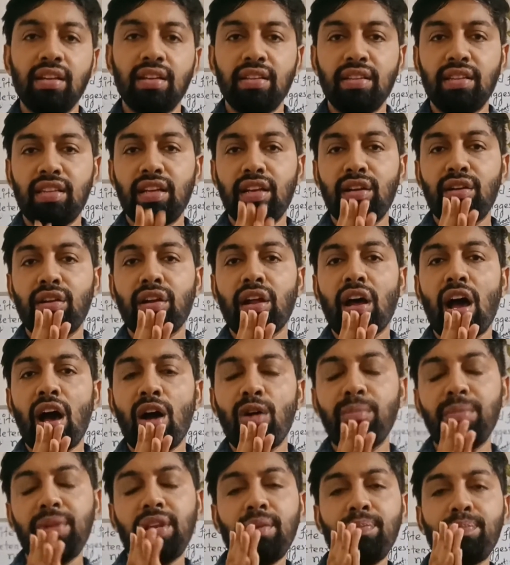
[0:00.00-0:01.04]
then
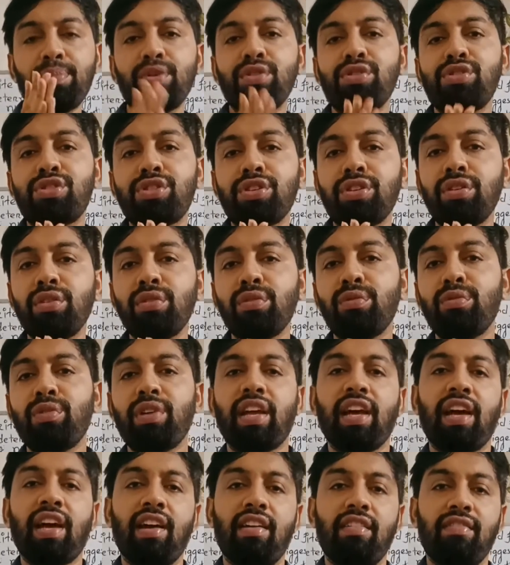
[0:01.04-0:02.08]
how many portion we
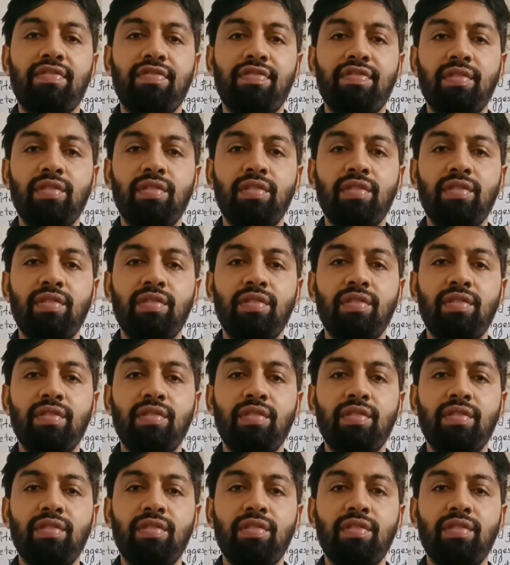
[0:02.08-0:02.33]
have?